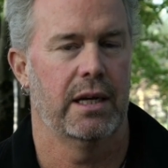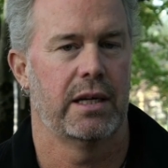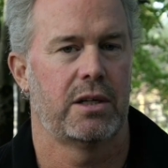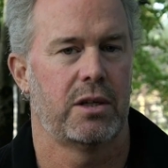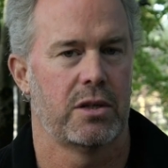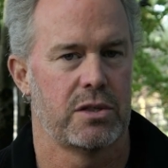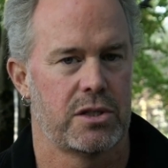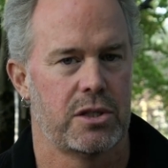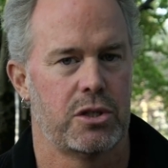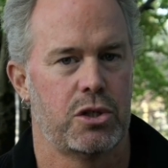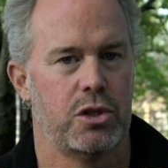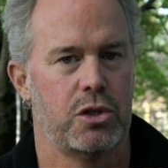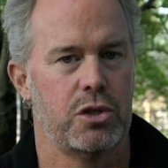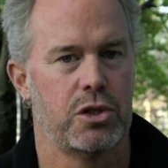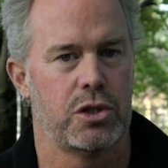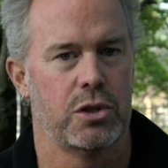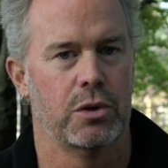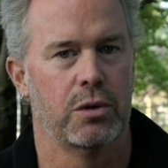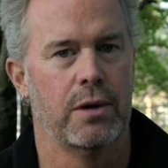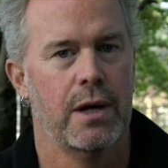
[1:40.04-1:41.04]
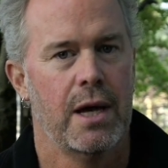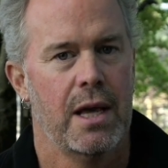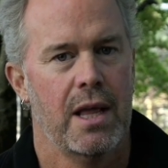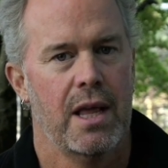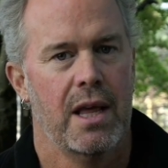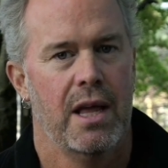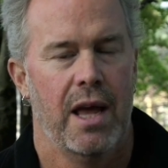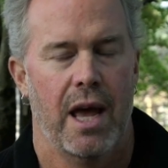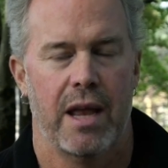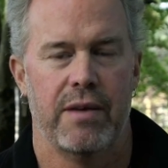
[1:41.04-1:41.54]
constitutional.
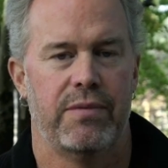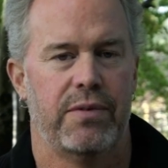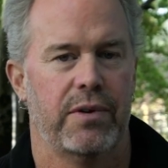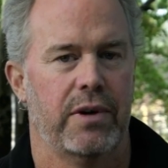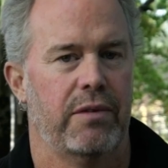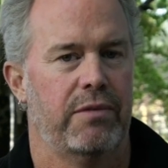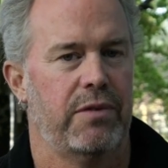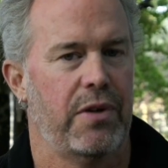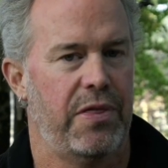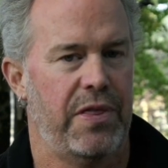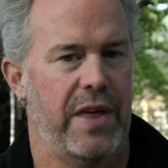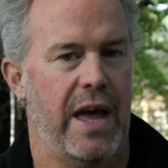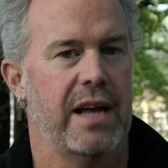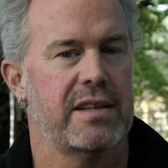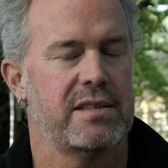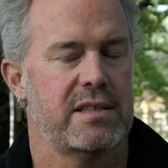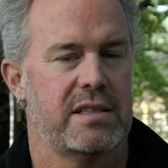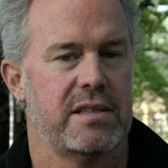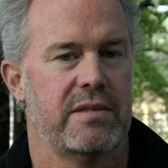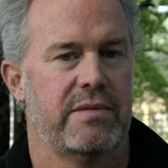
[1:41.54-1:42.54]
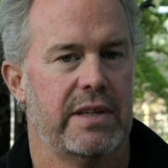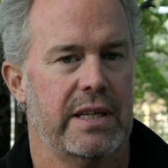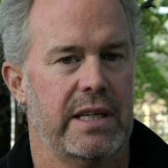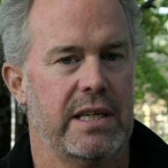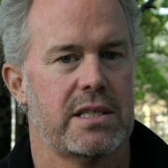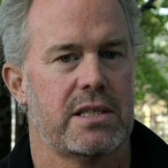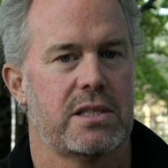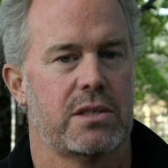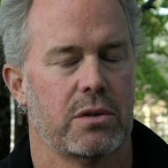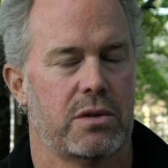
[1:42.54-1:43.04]
And for thousands of
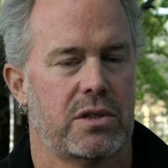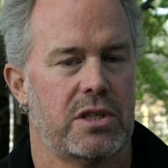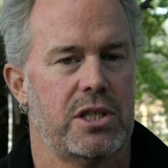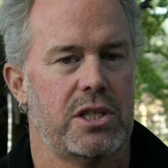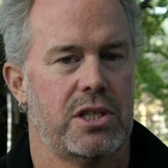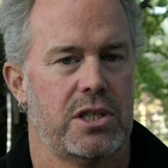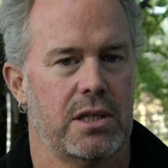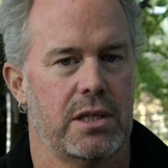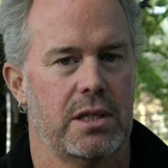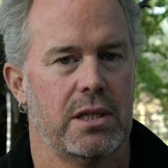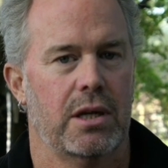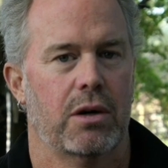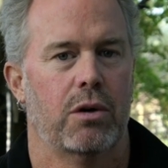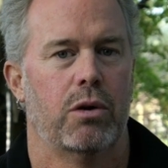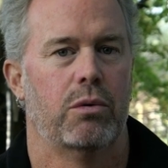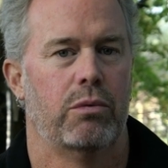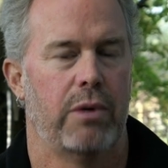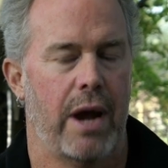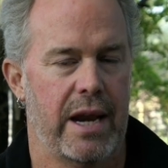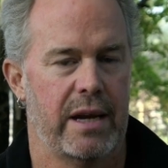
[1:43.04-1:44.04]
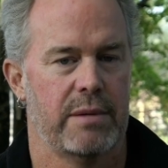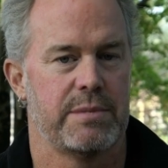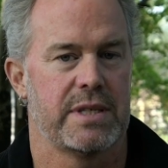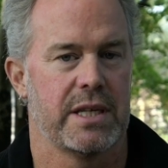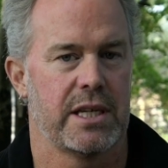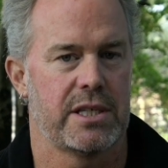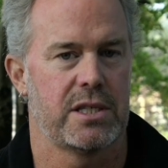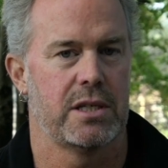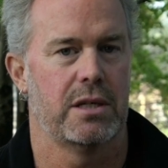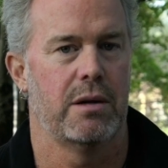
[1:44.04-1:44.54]
years, sortition or random
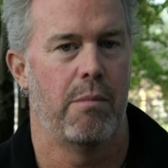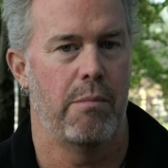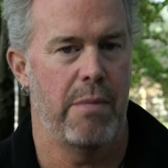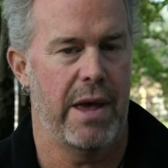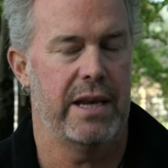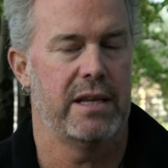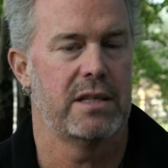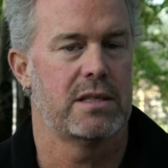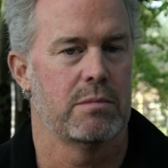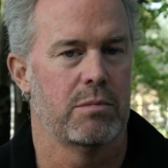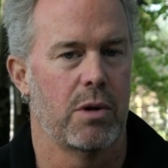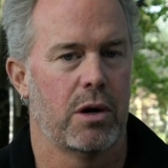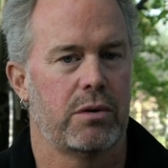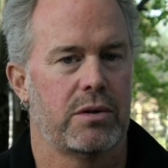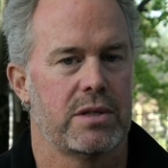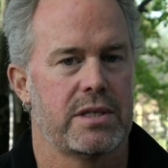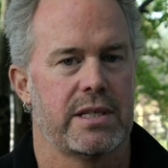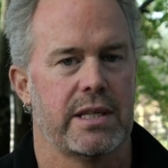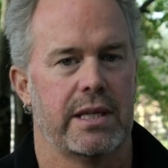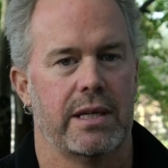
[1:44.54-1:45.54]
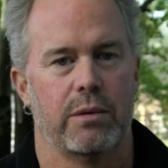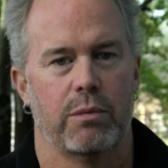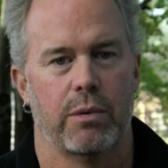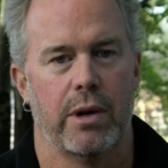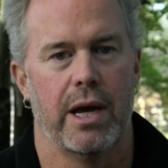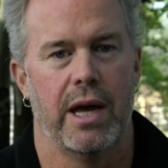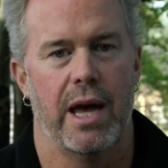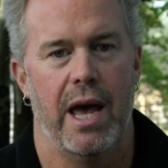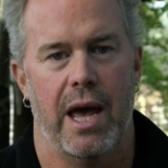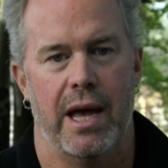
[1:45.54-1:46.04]
selection meant democracy,
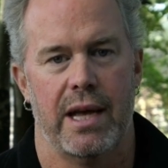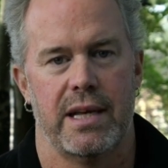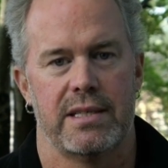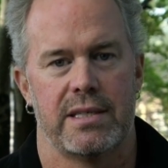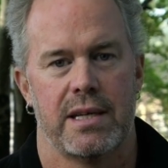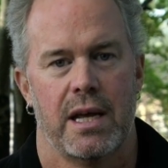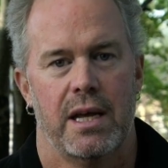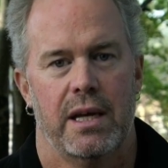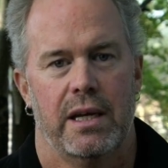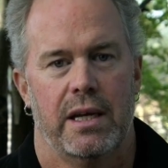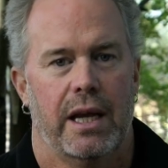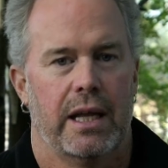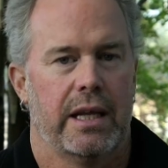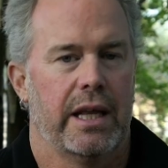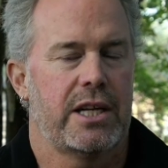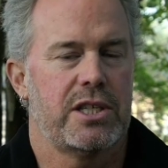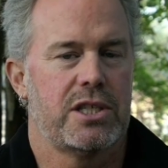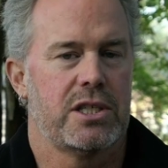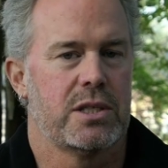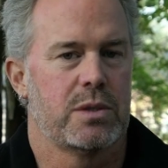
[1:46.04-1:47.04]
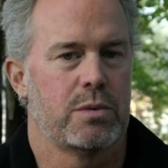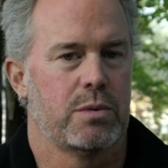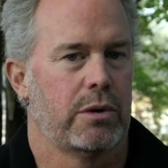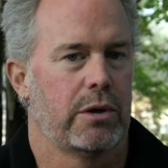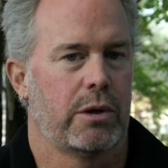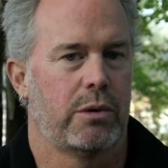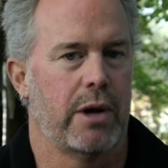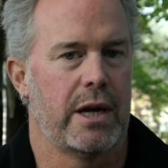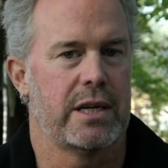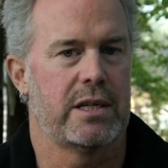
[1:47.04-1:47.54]
whereas elections were
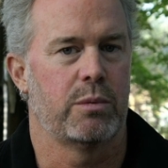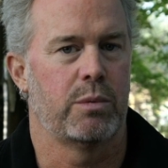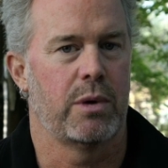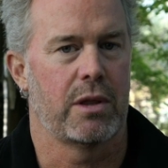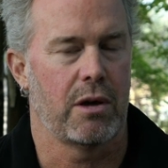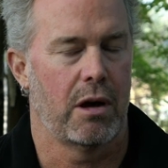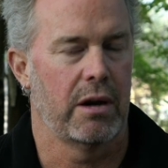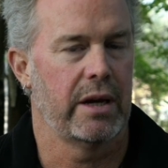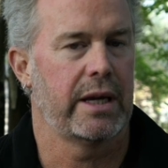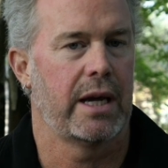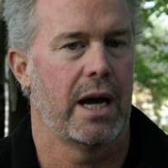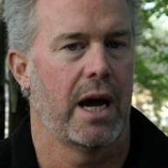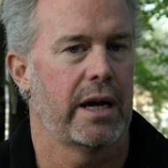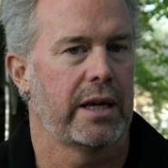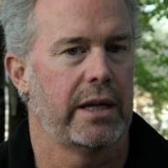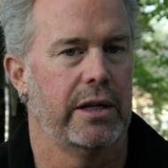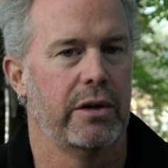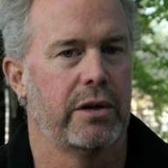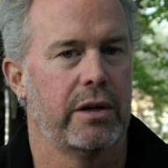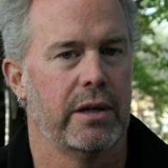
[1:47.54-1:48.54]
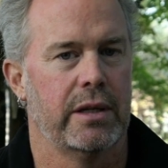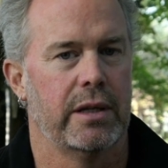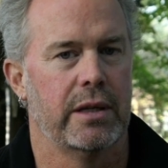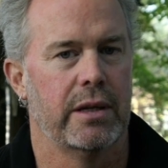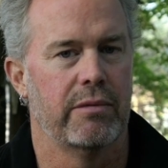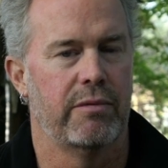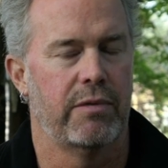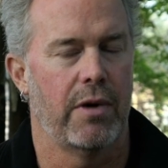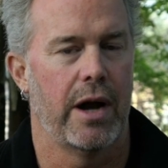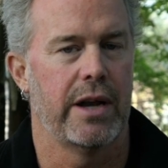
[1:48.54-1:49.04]
equated with oligarchy. You
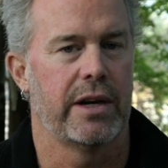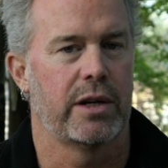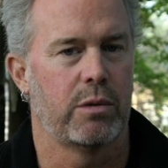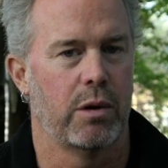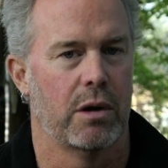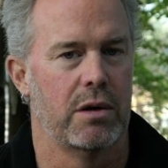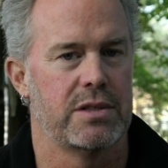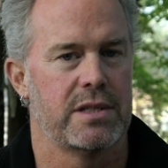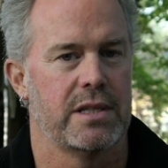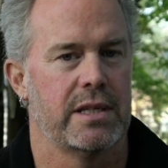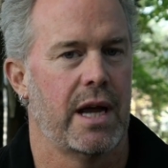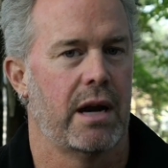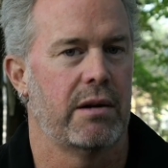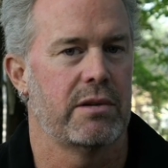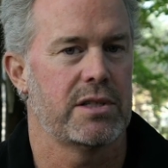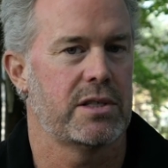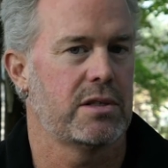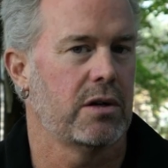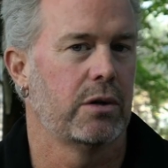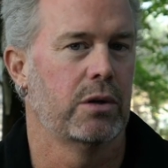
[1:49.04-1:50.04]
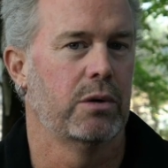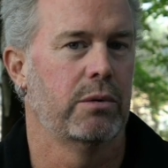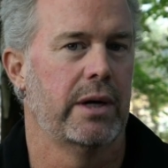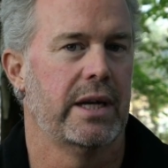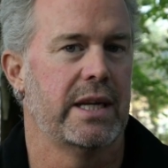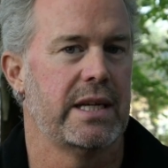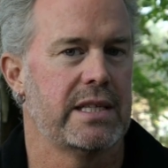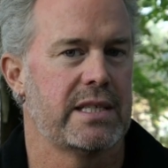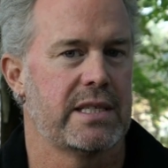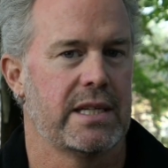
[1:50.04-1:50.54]
can find quotes in Aristotle where
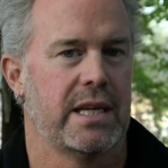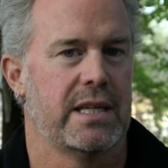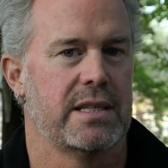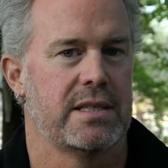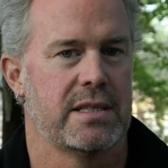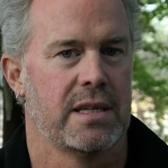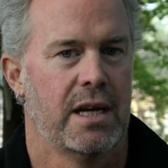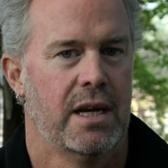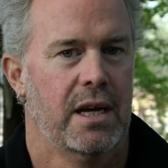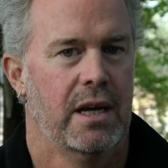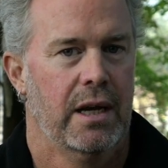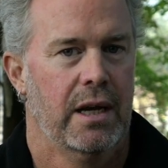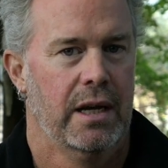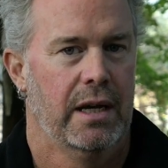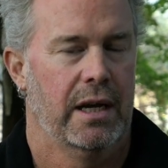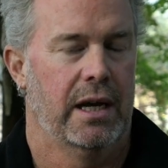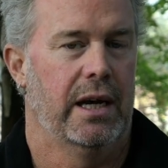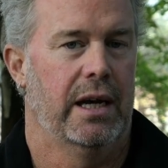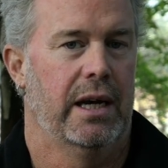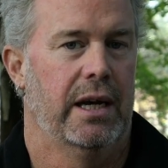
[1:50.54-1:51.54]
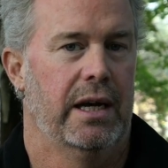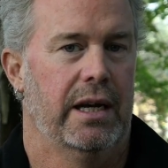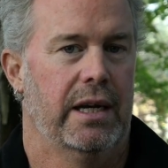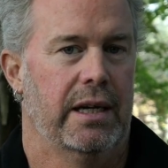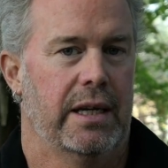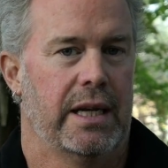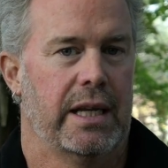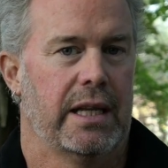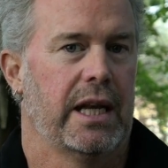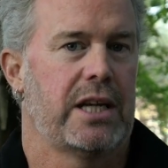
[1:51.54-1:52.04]
he says,
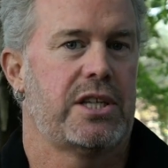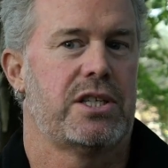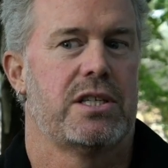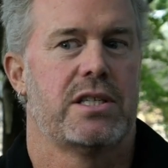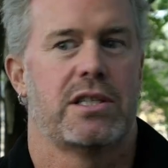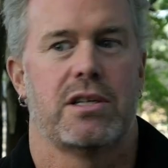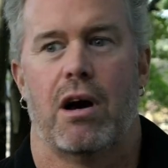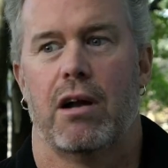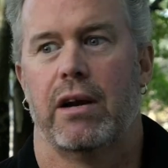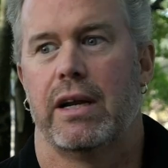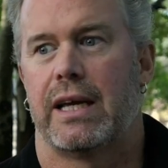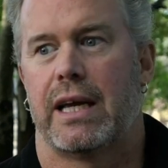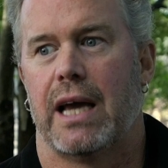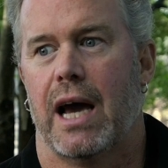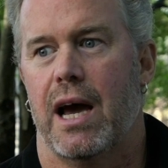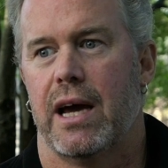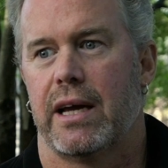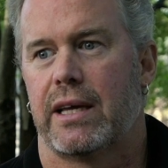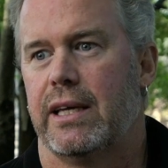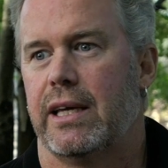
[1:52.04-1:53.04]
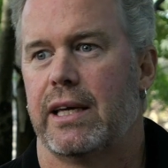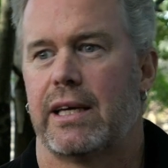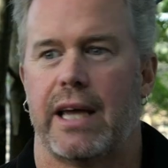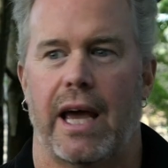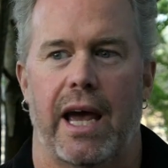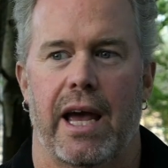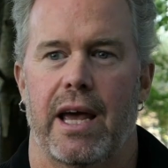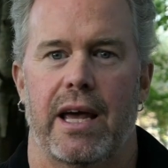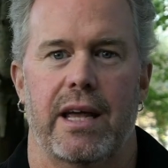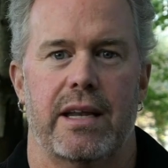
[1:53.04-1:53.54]
elections are oligarchic
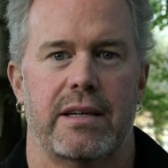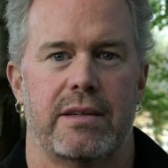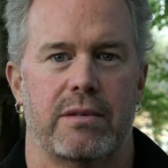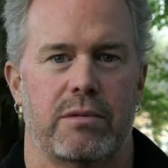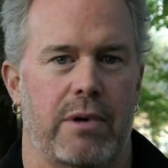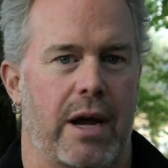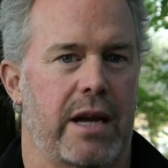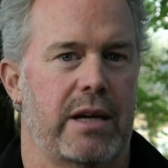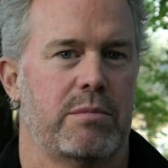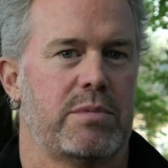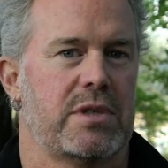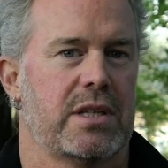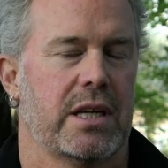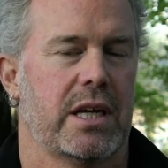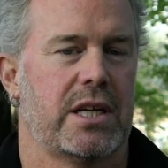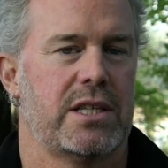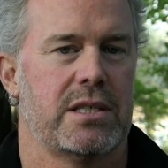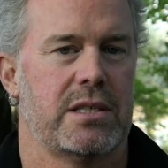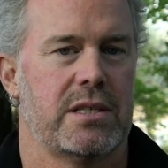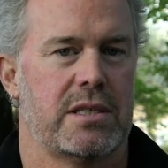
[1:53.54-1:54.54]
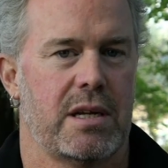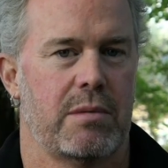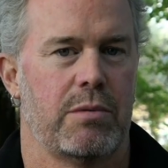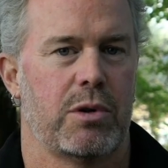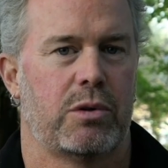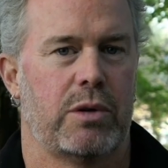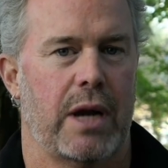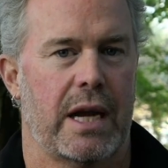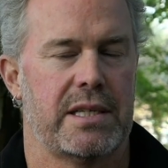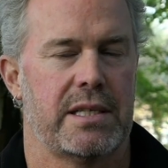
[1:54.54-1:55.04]
and random selection is
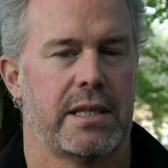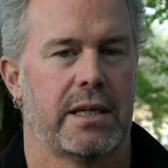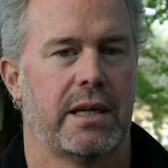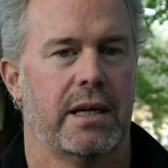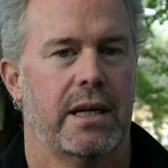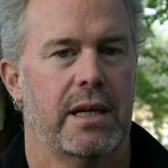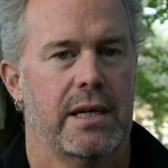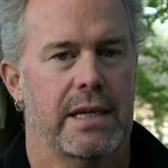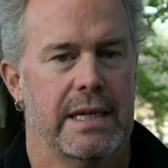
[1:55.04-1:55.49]
democratic.